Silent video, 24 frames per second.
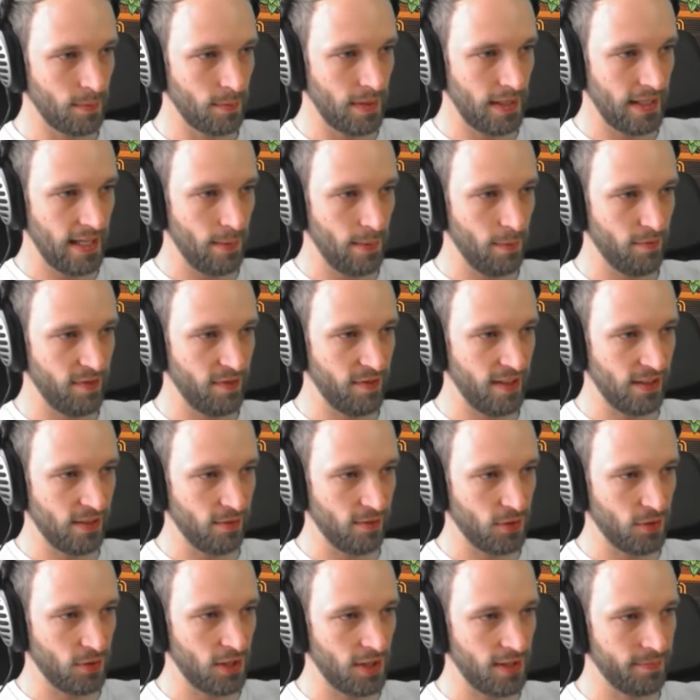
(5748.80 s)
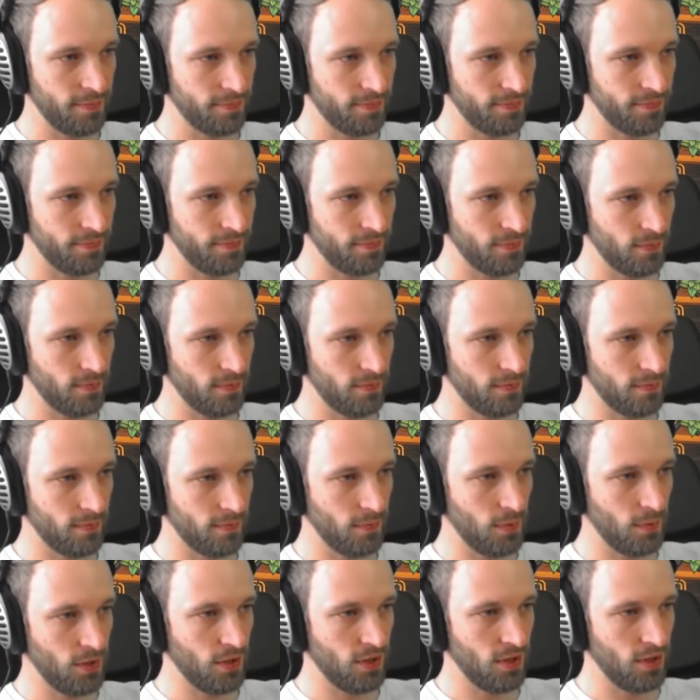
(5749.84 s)
game Fates of Work,
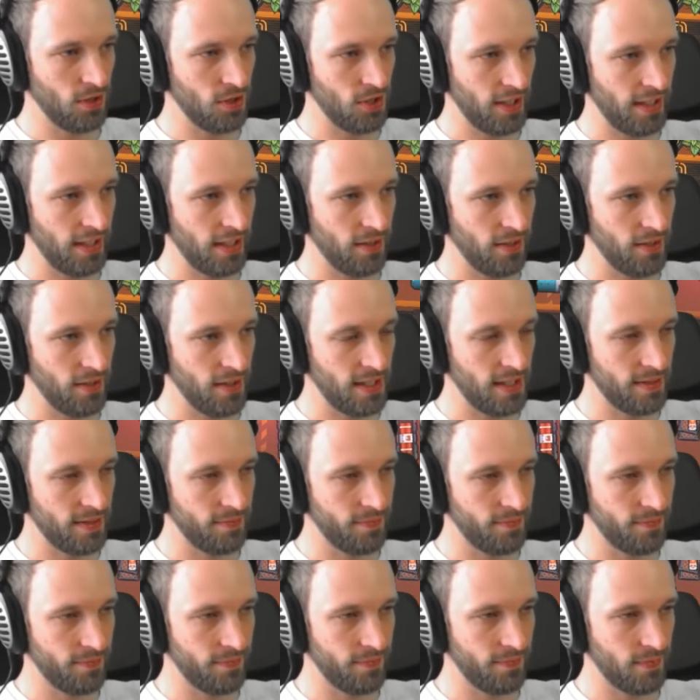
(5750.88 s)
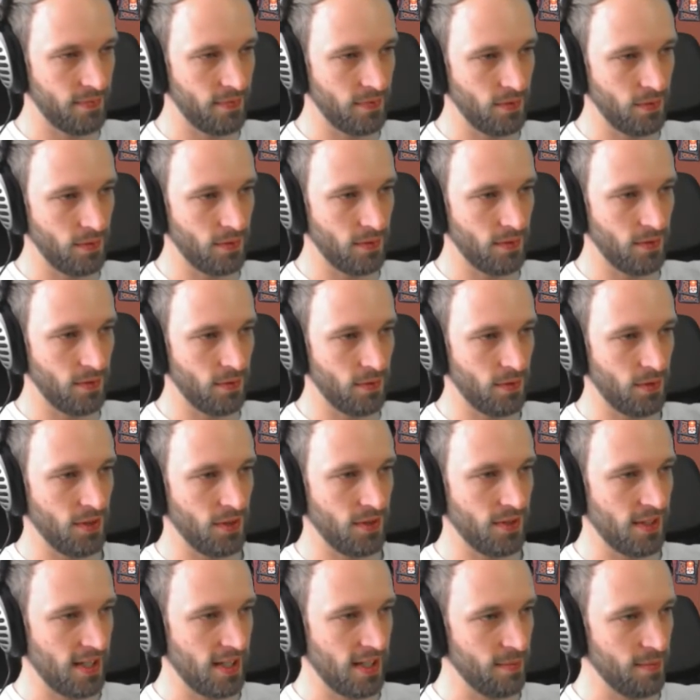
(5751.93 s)
which you can check out there or
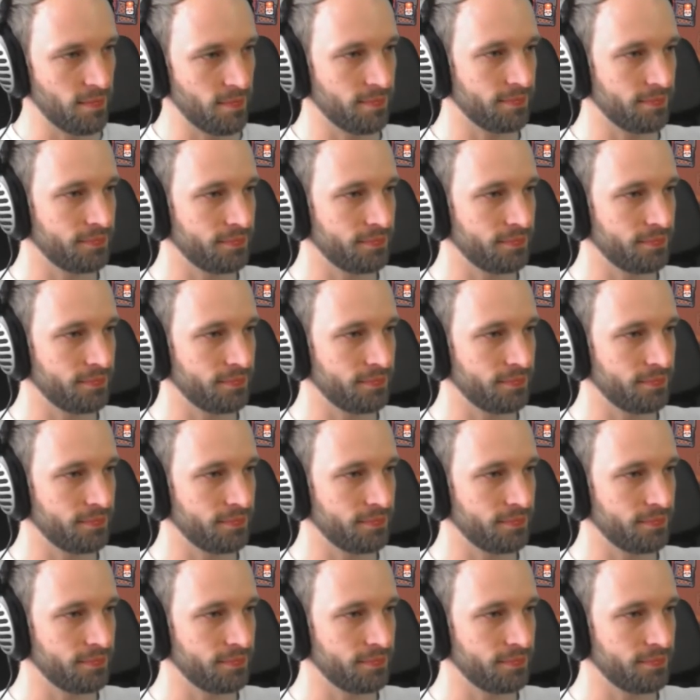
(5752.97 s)
on Steam.